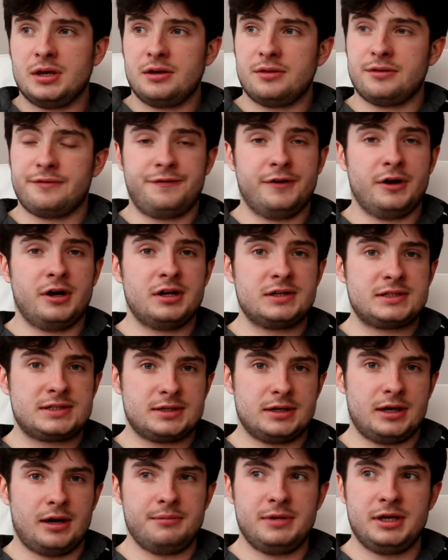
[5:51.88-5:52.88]

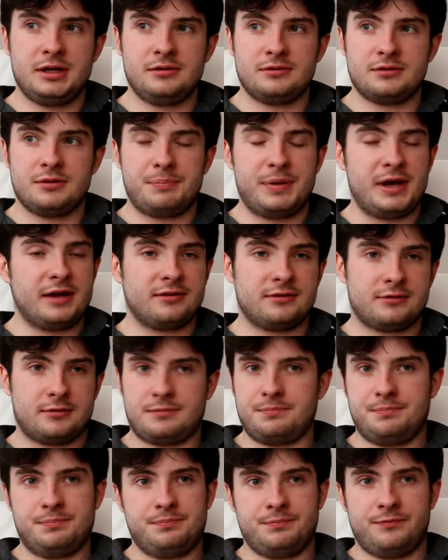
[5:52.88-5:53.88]
The
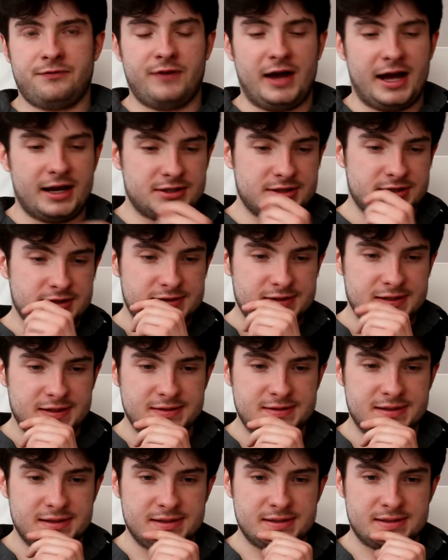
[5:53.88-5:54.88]
best action
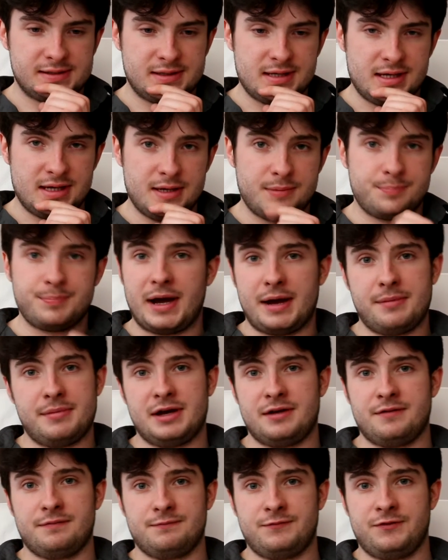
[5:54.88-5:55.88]
scenes is the
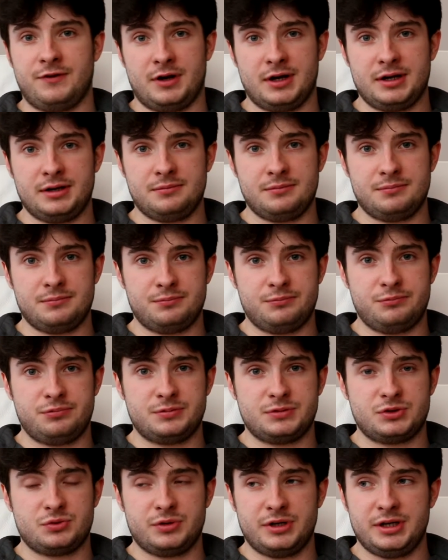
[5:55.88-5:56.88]
Batman fight
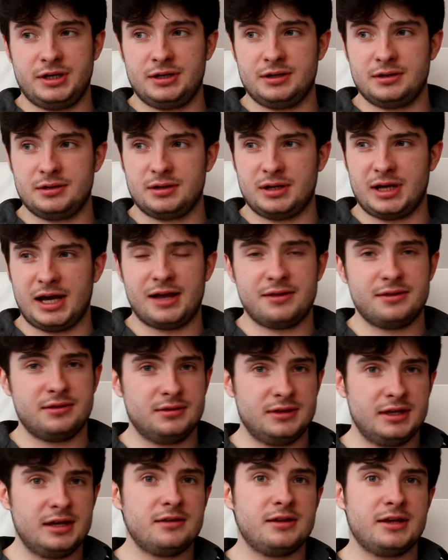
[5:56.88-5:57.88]

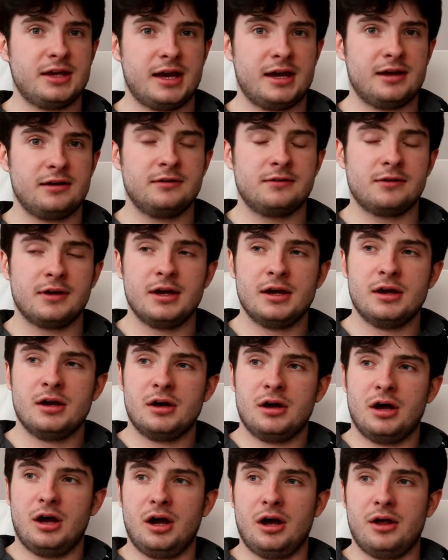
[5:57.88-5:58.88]
near the end,
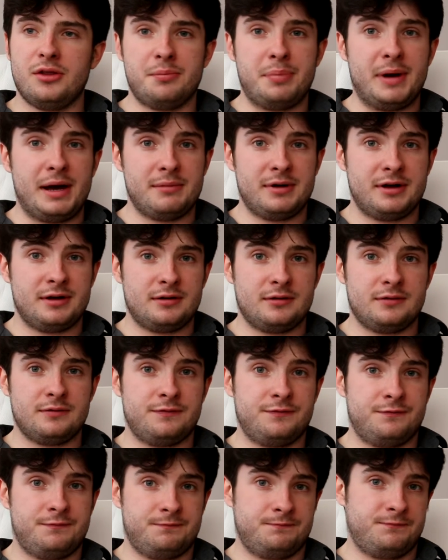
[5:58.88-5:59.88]
the
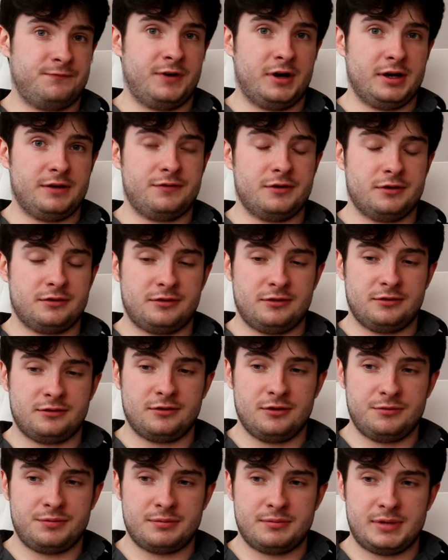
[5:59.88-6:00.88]
Batman fight versus
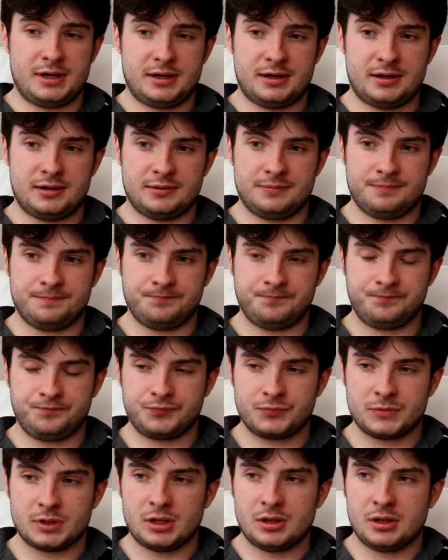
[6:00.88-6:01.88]
Superman,
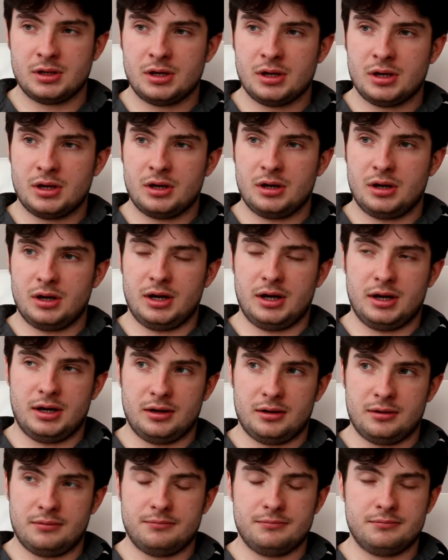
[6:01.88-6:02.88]

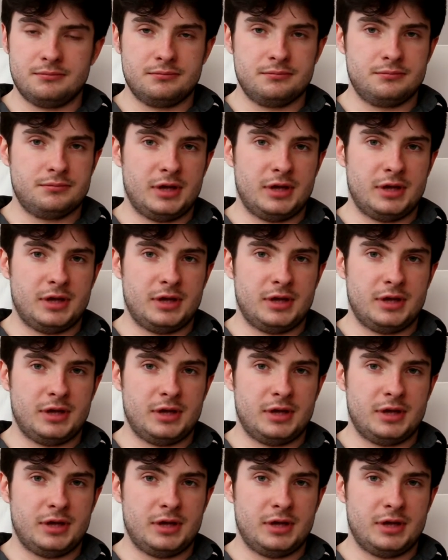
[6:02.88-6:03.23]
and